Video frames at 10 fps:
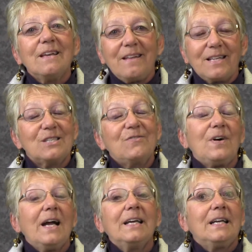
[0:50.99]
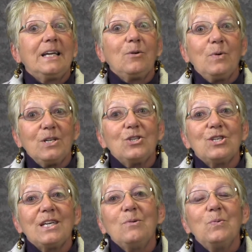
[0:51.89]
that's finally when
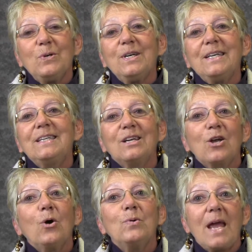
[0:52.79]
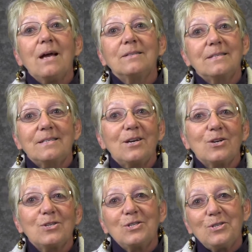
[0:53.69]
she would go
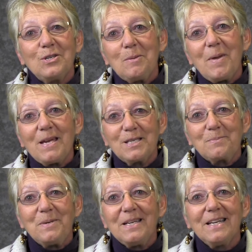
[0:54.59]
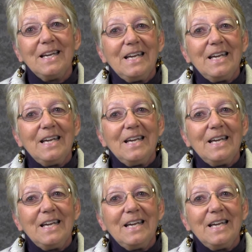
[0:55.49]
downstairs to the basement.